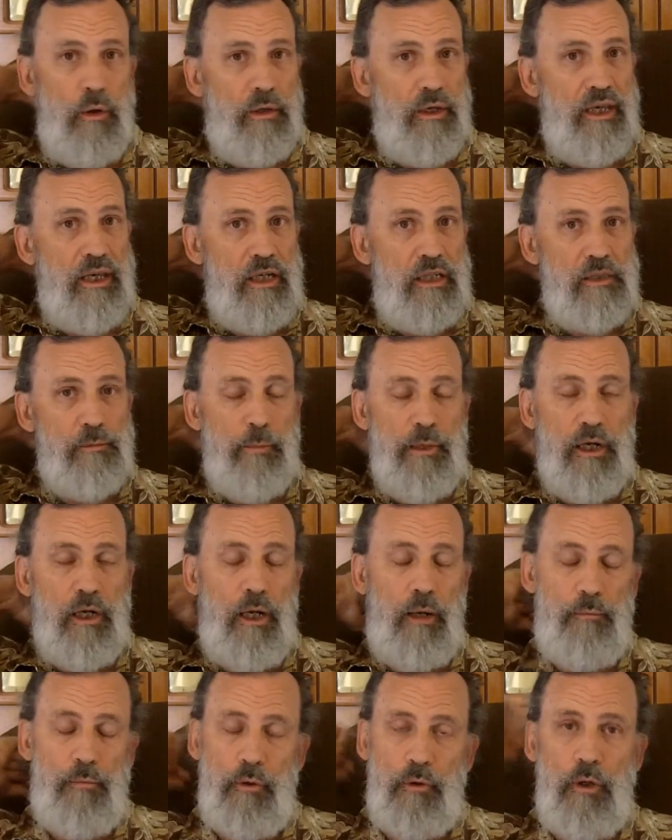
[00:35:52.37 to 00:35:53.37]
Again, it's been
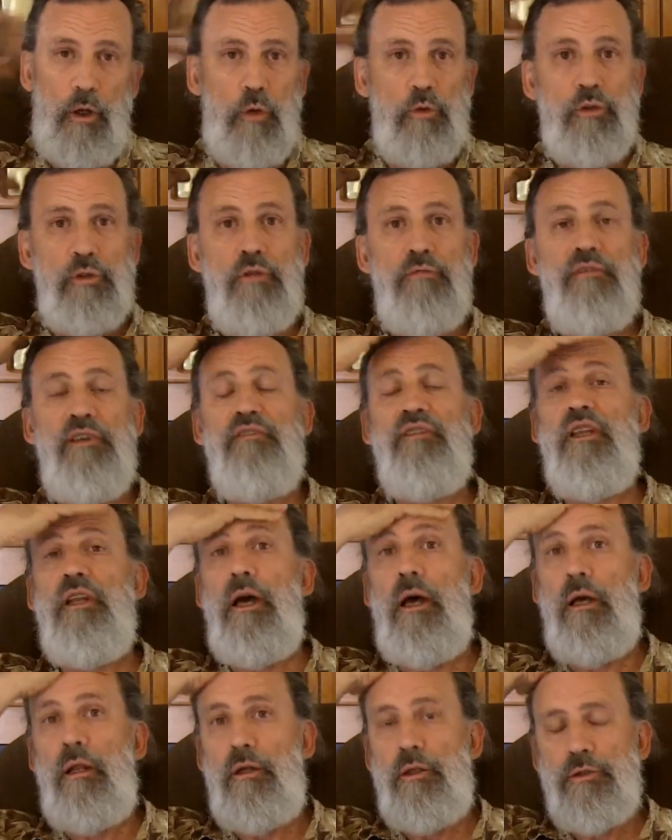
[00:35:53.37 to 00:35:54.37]
up to close to fifty
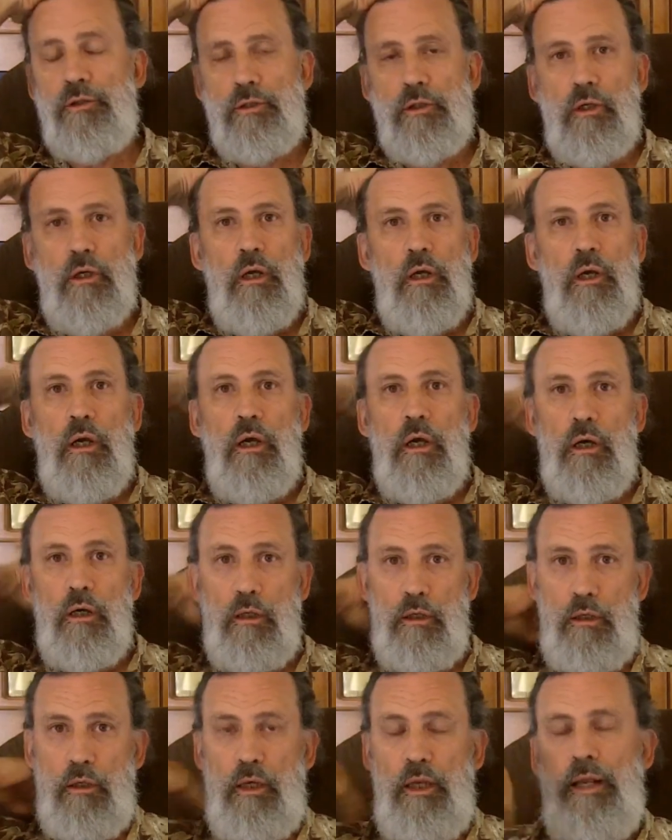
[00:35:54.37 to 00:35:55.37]
dollars uh,
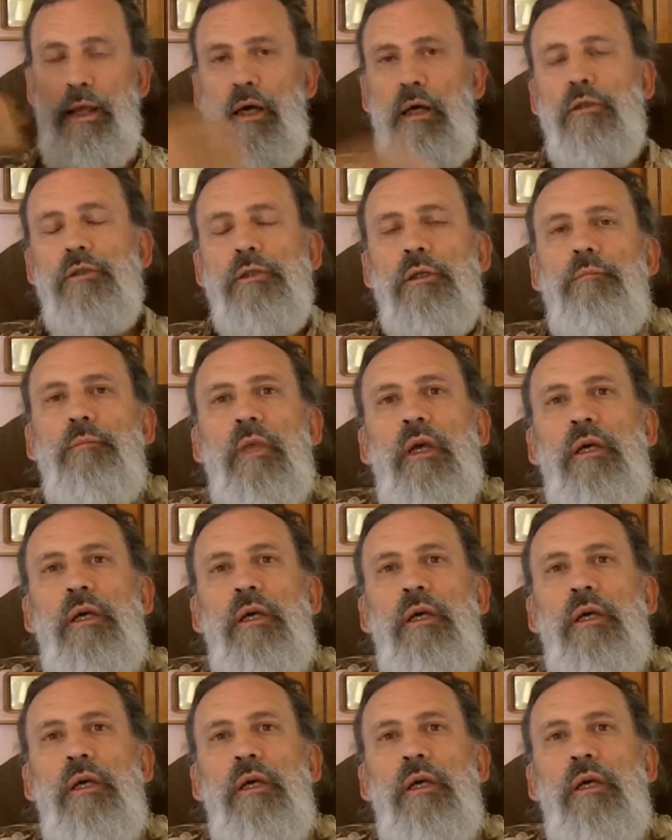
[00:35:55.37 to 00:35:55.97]
an ounce.